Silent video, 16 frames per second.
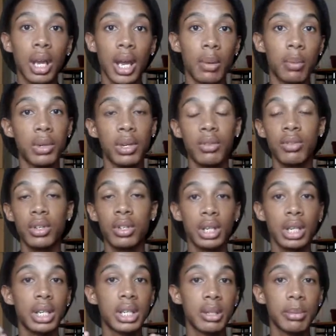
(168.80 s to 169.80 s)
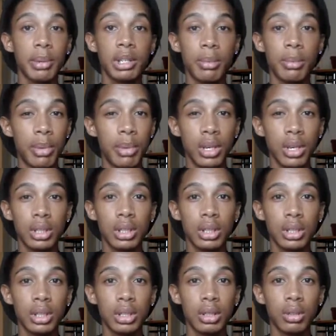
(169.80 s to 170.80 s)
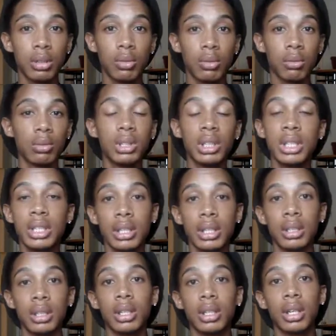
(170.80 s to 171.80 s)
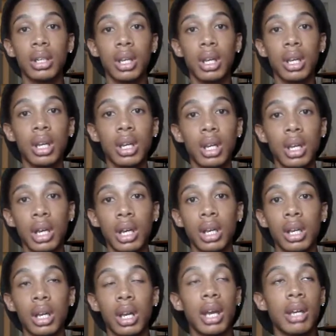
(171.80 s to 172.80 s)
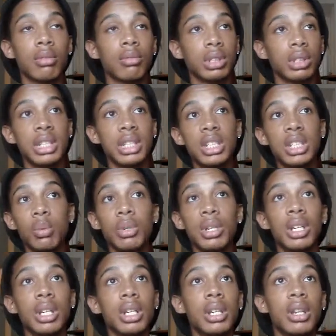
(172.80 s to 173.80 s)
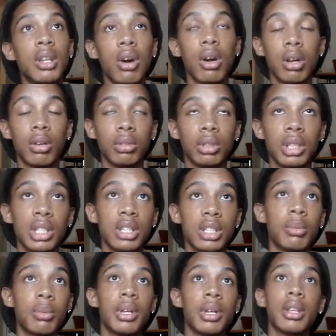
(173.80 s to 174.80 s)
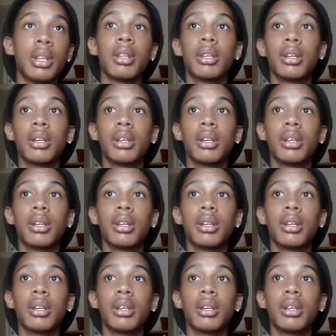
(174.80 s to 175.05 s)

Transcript: And when it feels like it's about to burst, release it. And release it with a good thought. Release it with